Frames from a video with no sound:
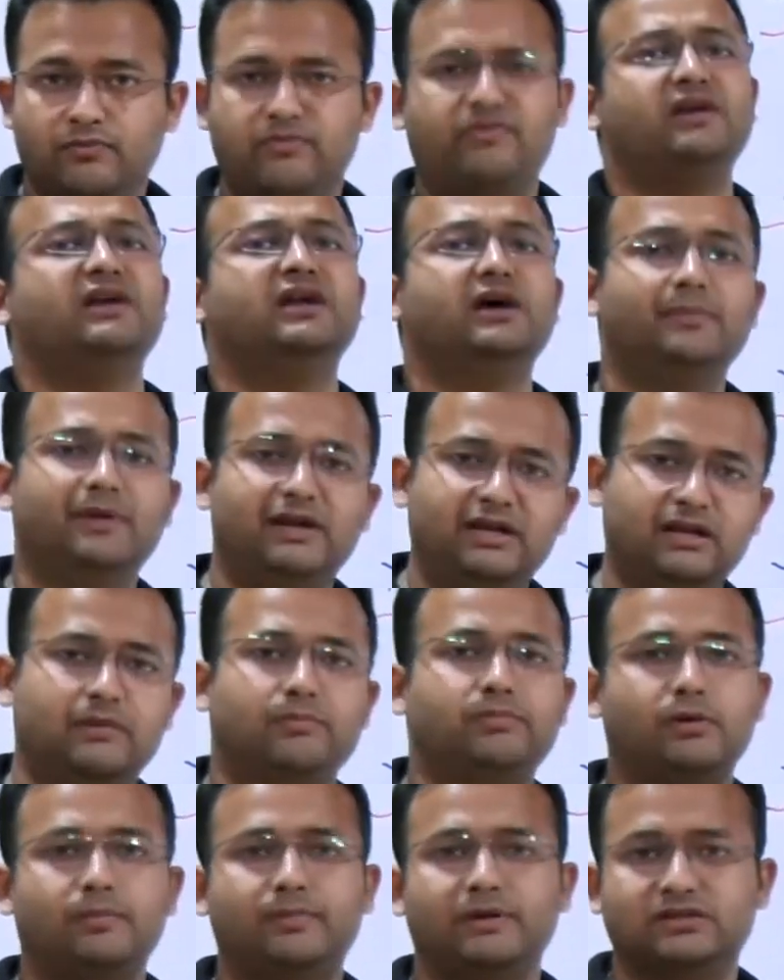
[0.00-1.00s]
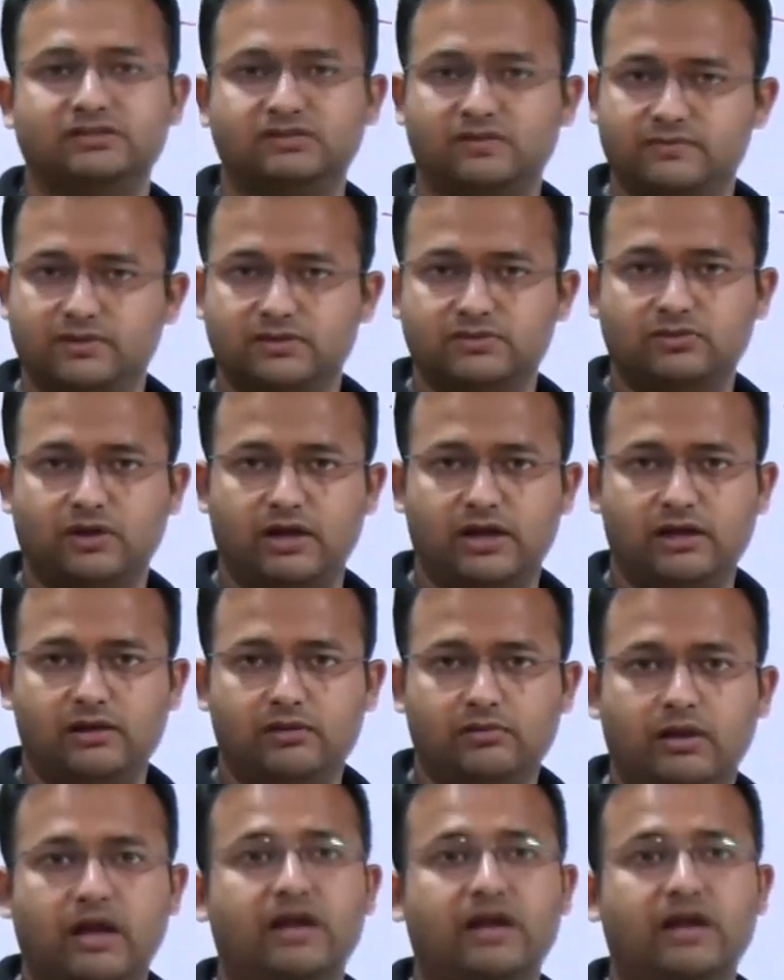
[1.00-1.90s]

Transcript: fundamental properties of the soil